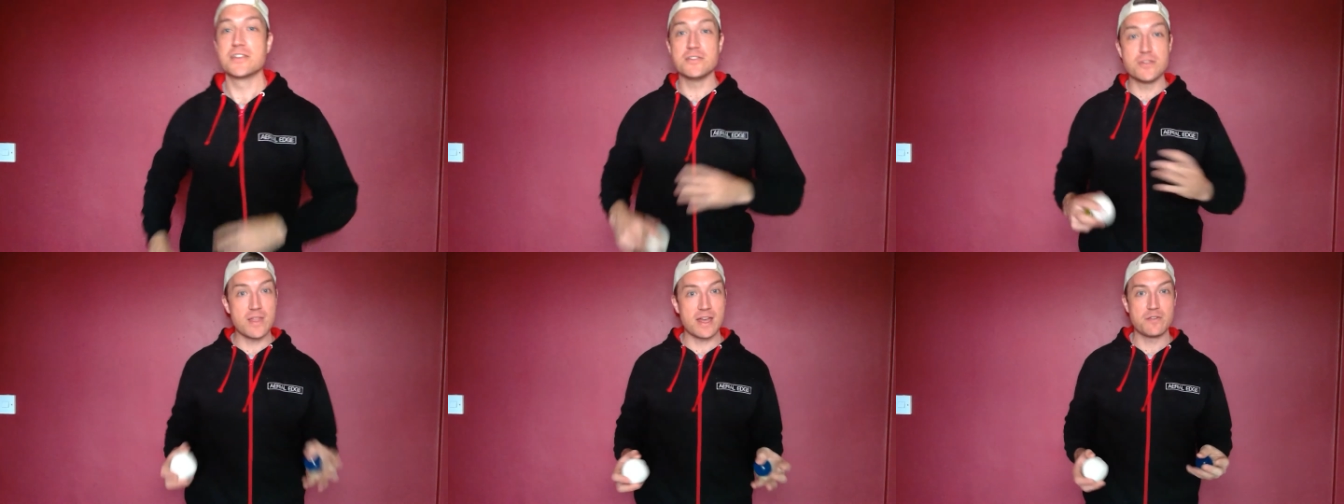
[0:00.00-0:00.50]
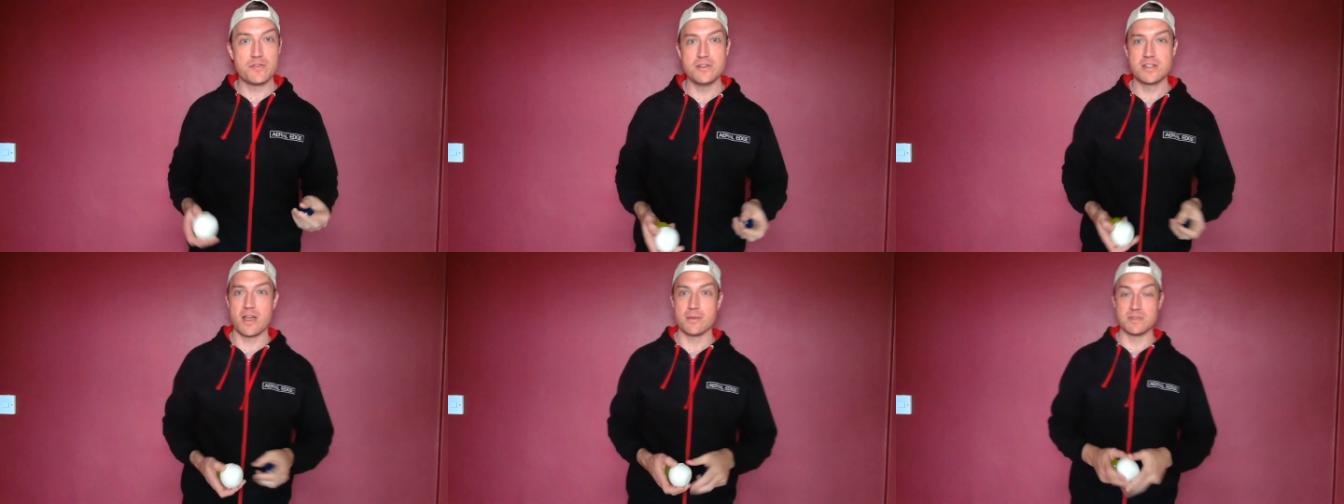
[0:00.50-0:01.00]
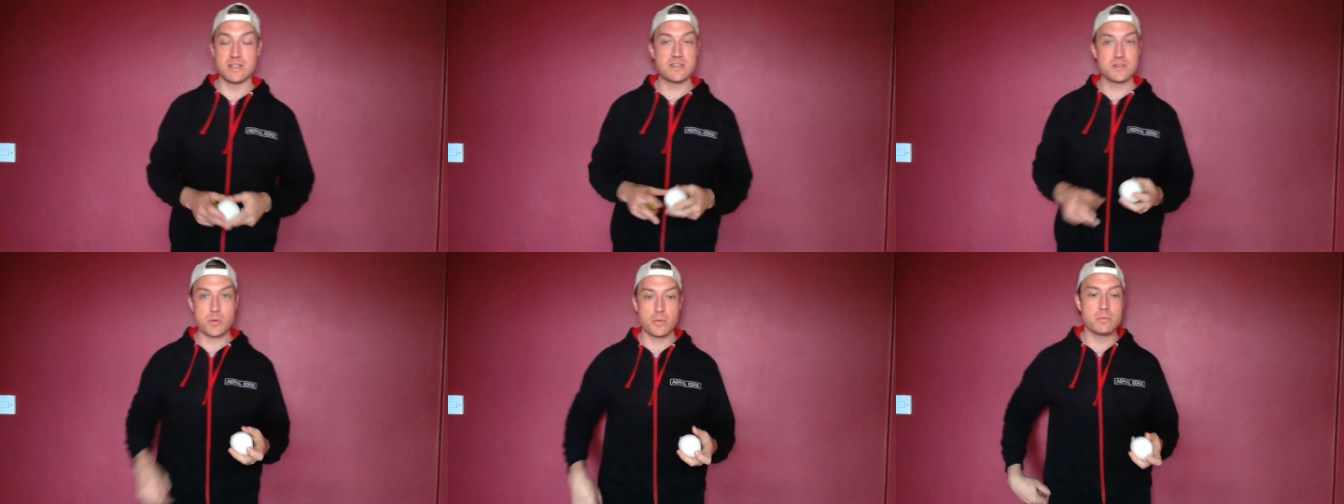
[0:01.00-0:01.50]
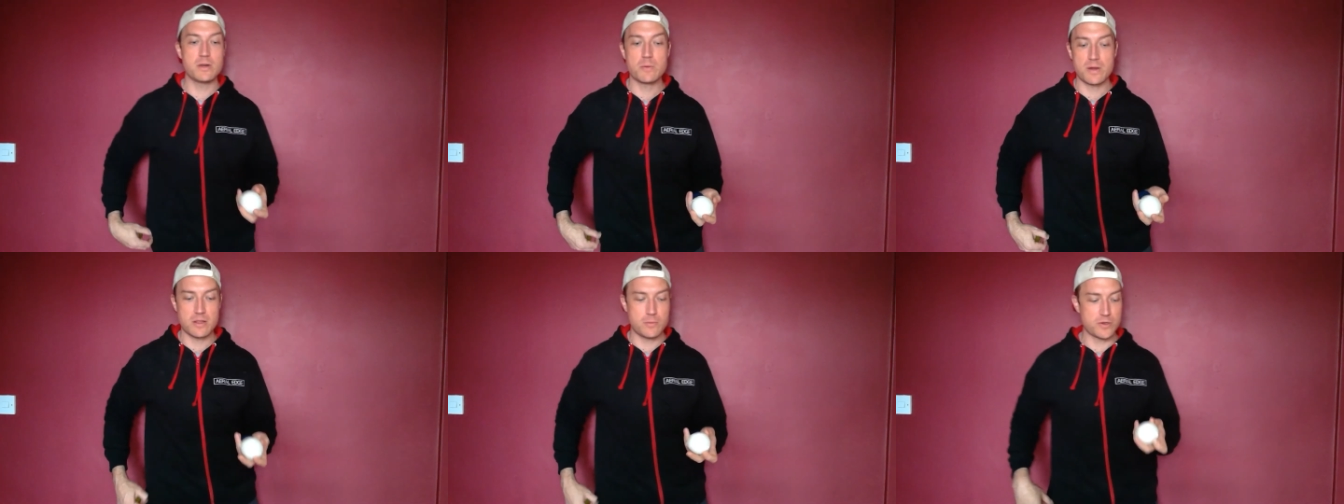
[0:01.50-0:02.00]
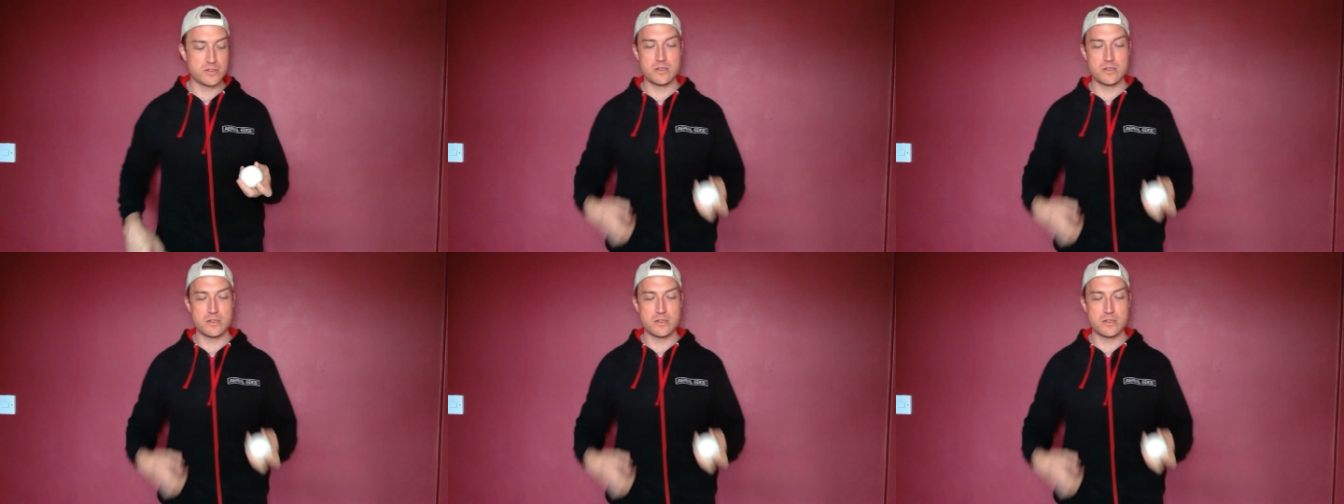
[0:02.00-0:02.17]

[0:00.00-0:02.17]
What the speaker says: do that a few times. This is probably one of the most